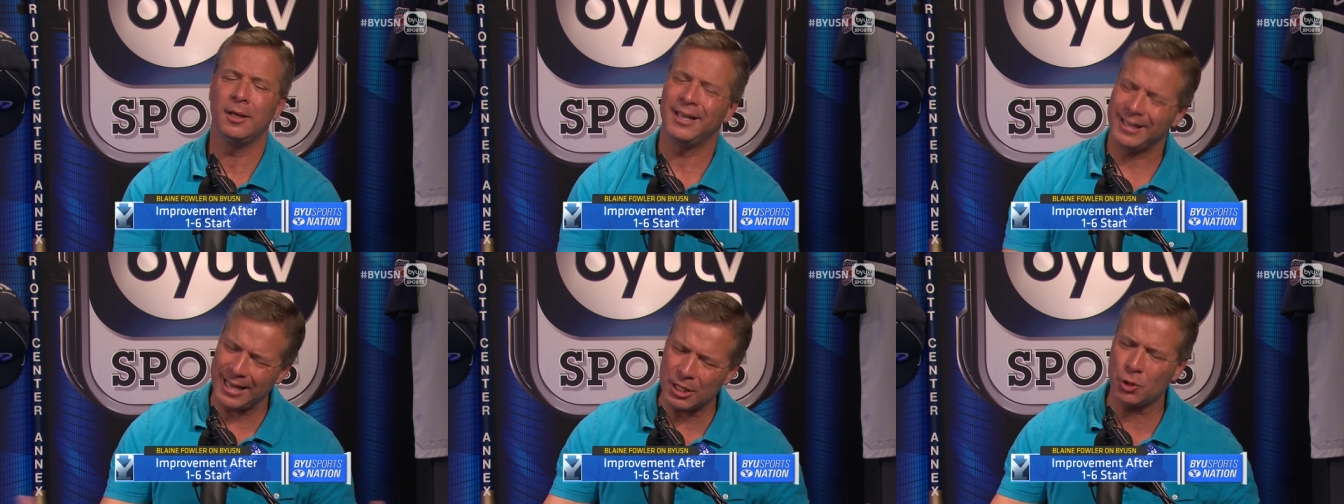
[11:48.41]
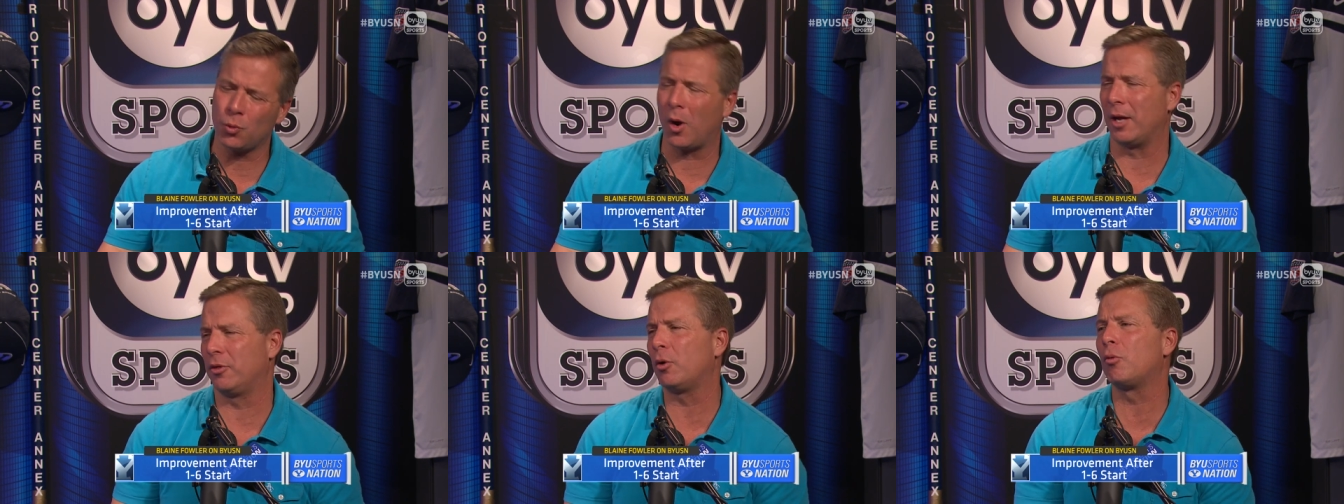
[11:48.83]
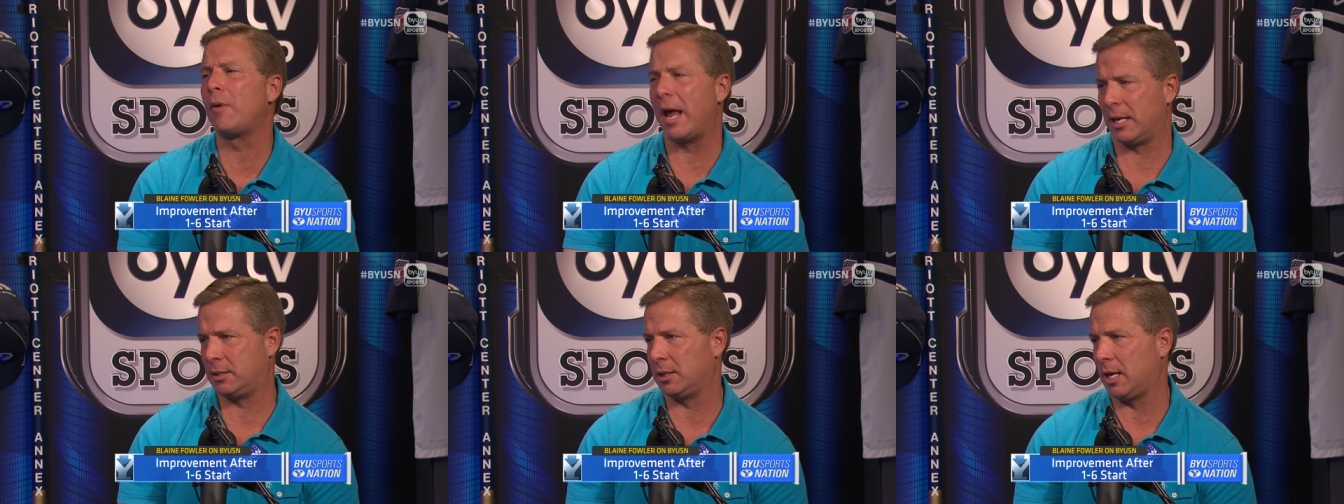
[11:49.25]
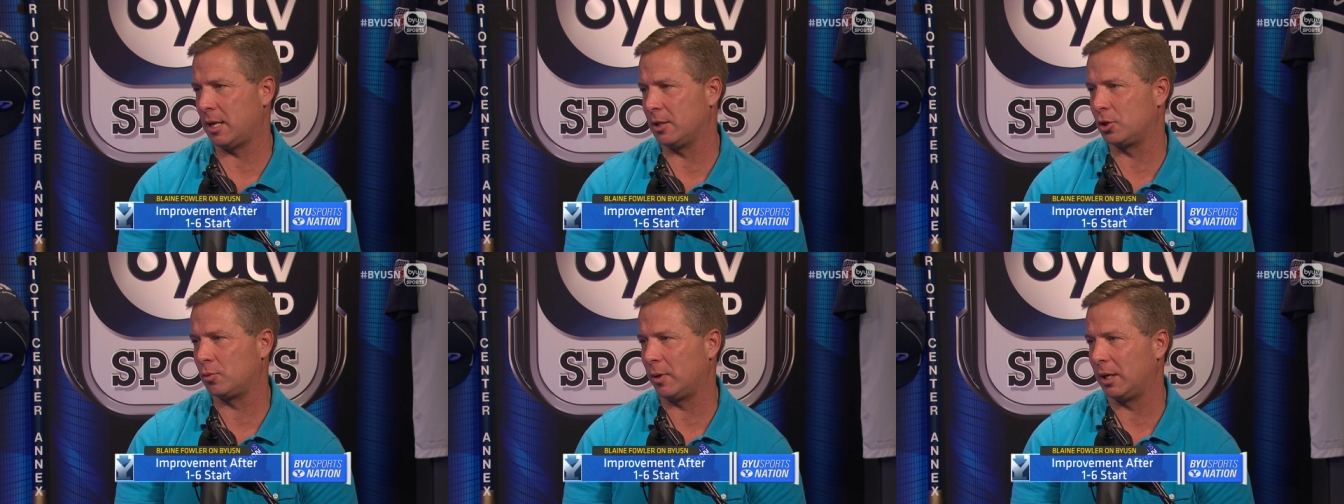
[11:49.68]
Guess what? They're ranked again
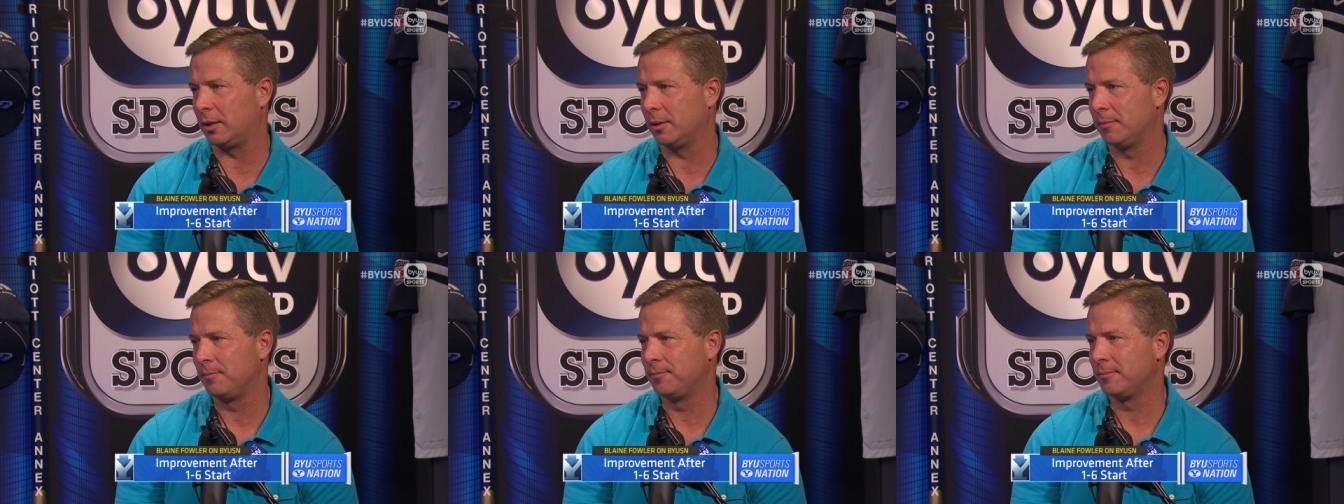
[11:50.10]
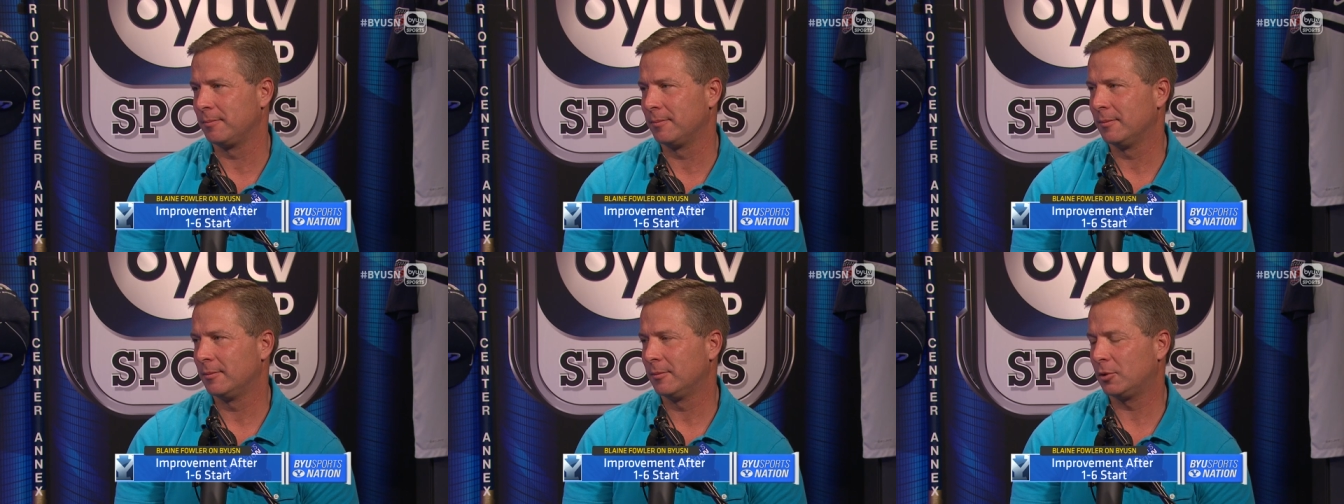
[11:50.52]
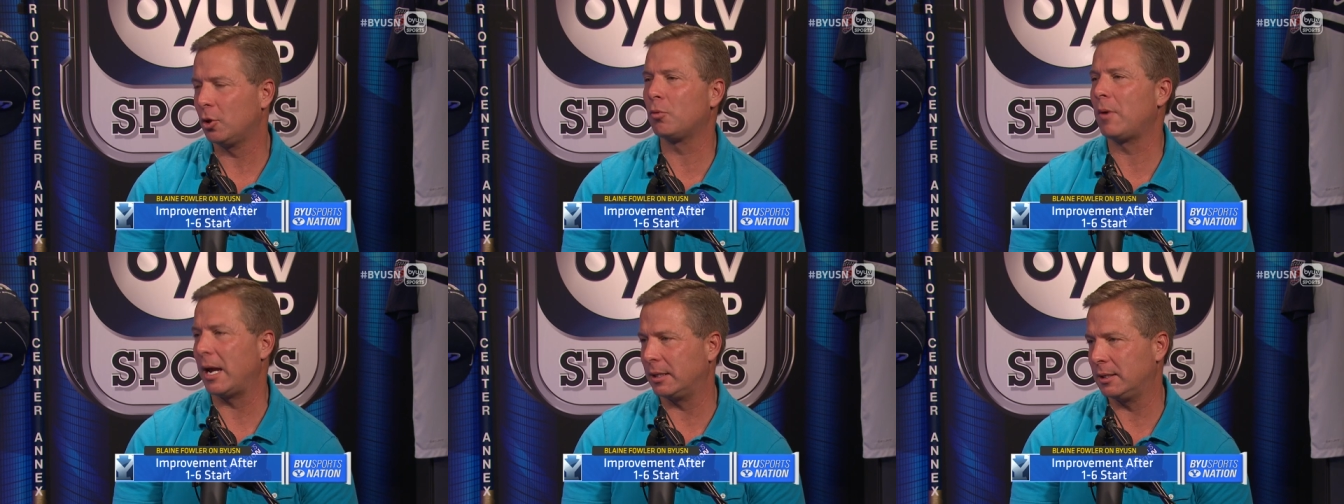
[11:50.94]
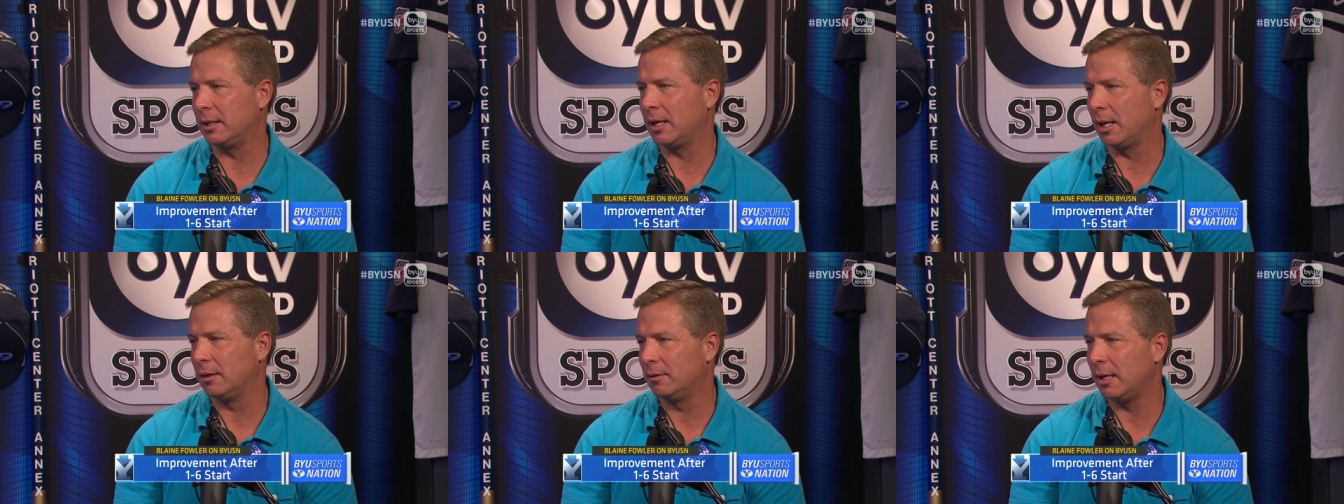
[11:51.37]
this week. Yeah. They're ranked
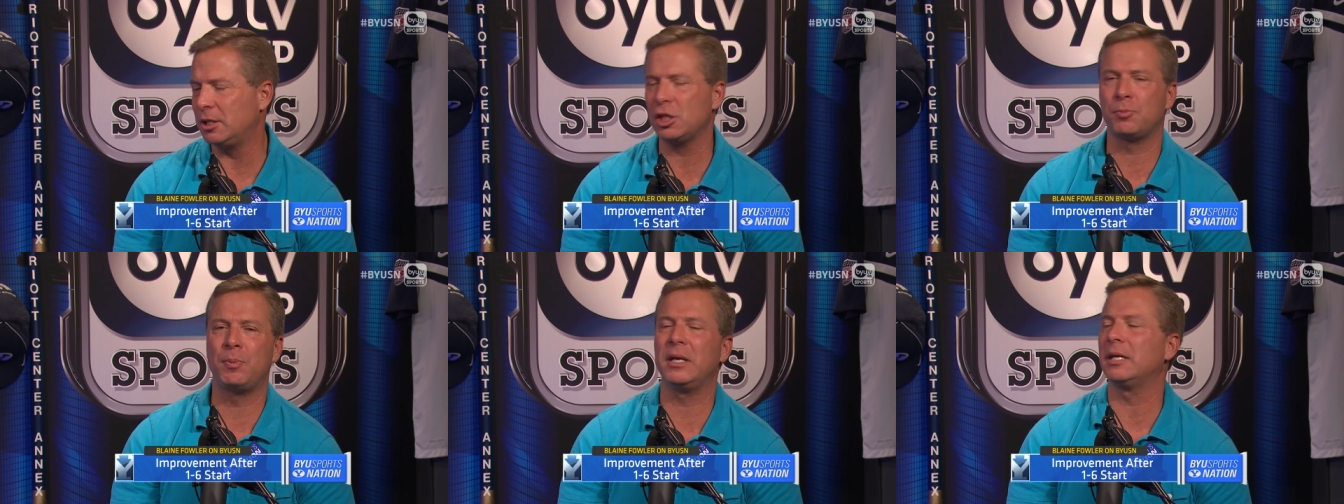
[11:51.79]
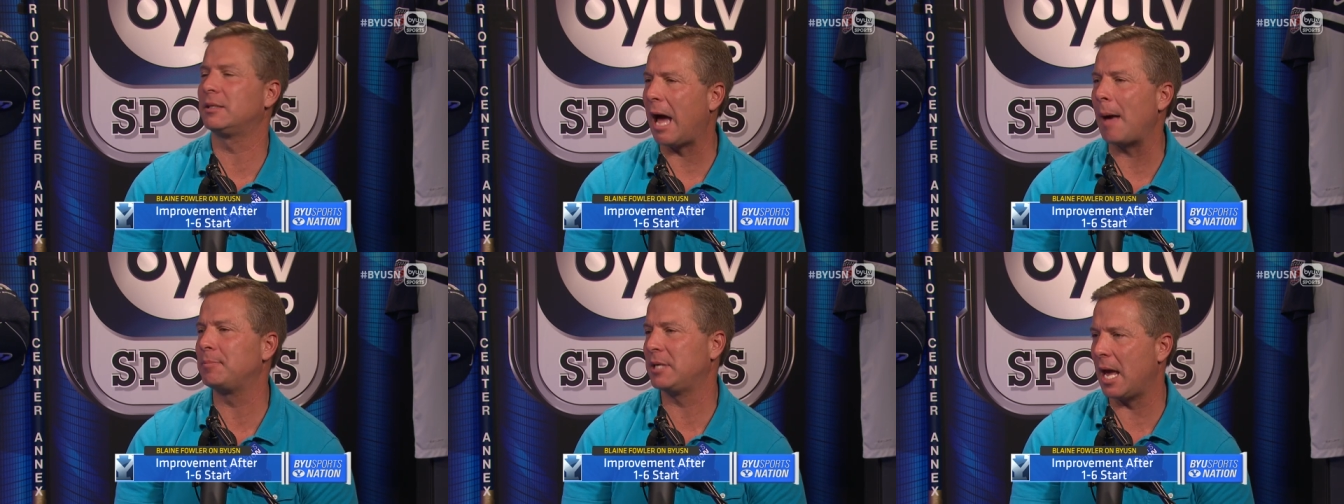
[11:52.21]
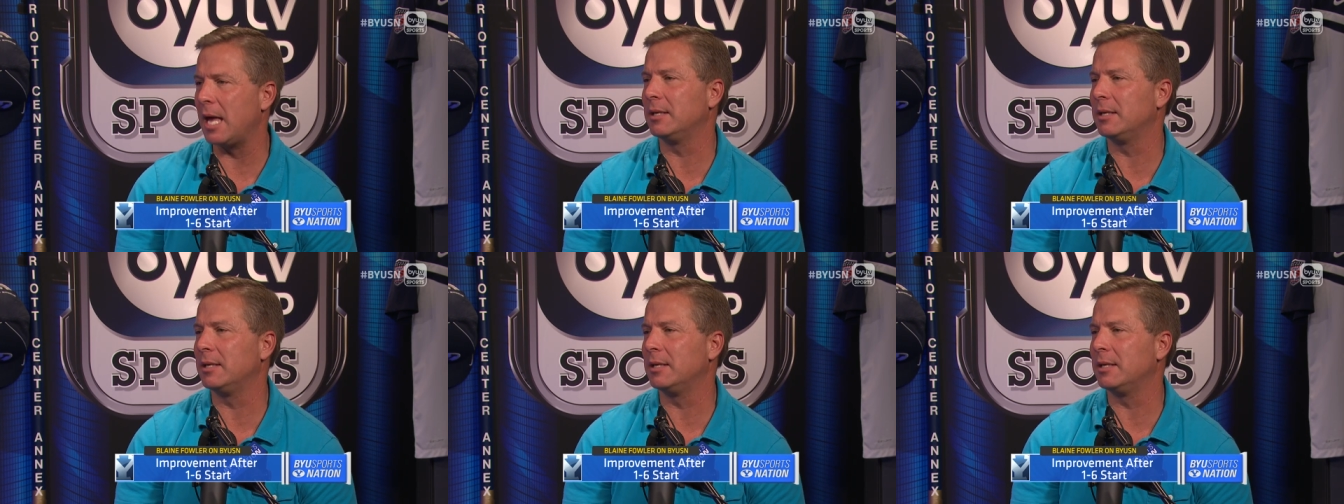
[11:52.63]
again. They just beat, they beat a top Florida.